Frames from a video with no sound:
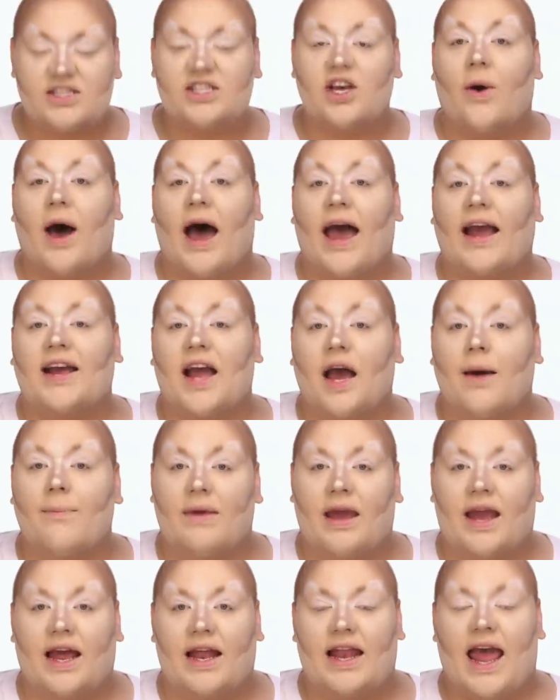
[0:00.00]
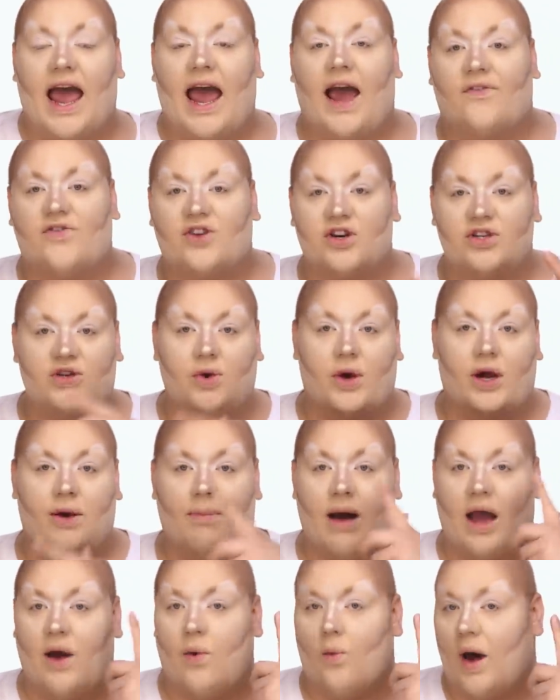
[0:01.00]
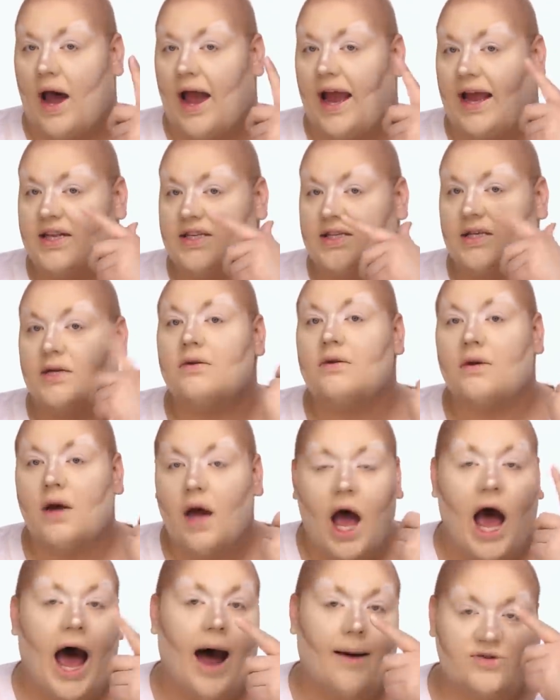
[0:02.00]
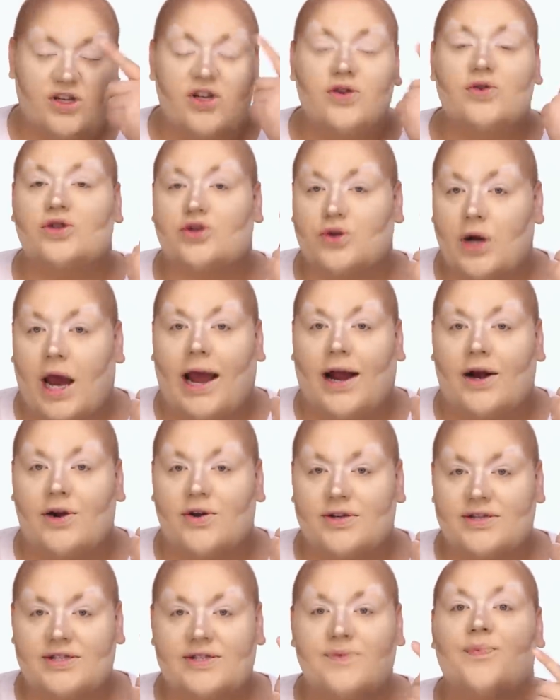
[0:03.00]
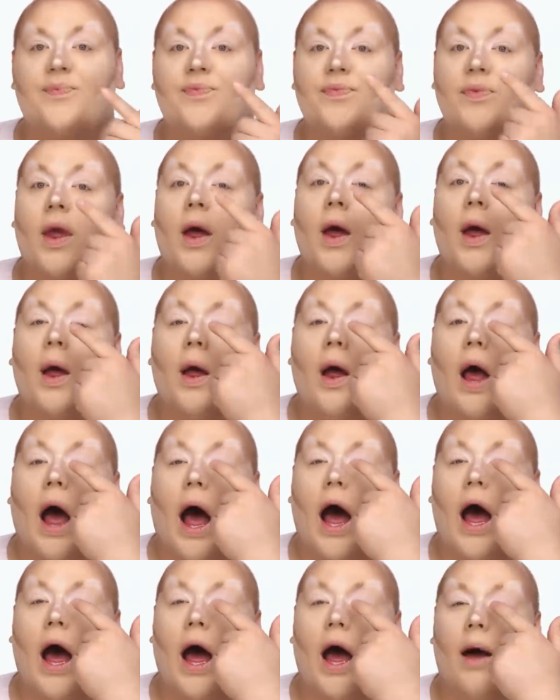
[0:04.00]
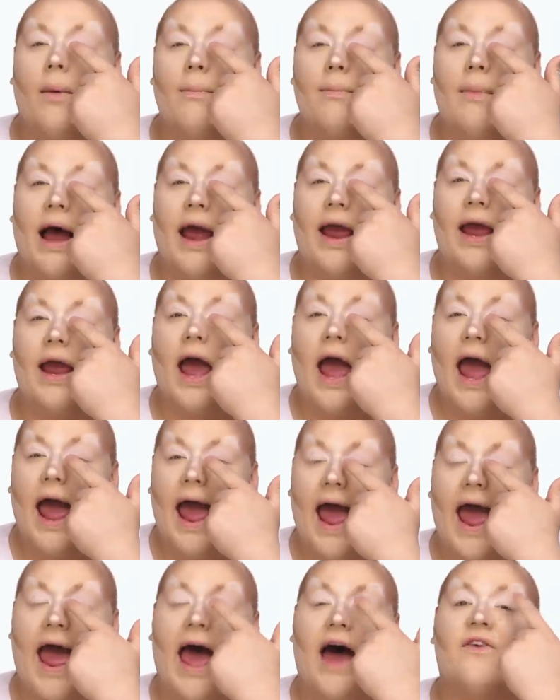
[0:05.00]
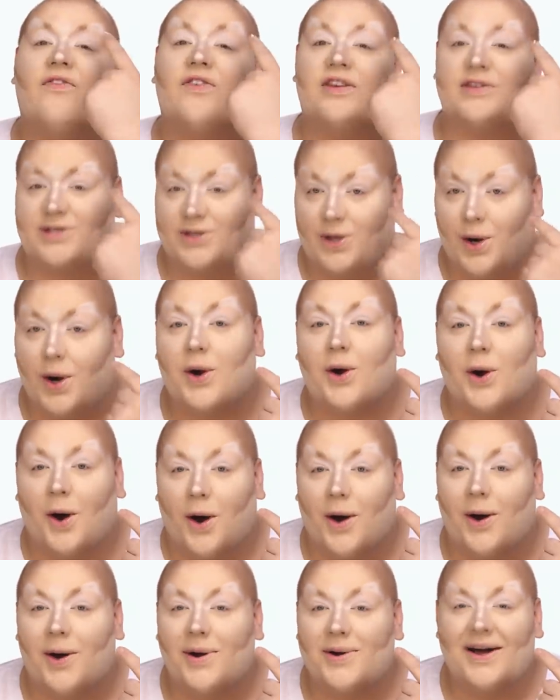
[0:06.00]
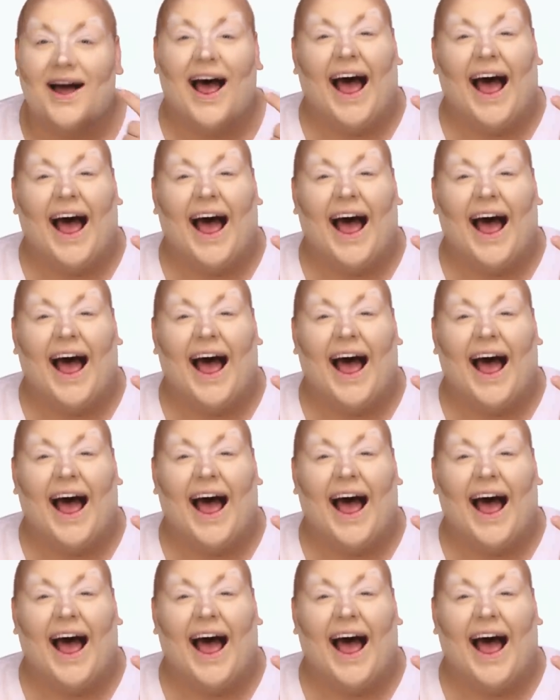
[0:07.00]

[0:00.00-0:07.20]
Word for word: So I come in after doing my white obtuse triangles, uh, my half a circle,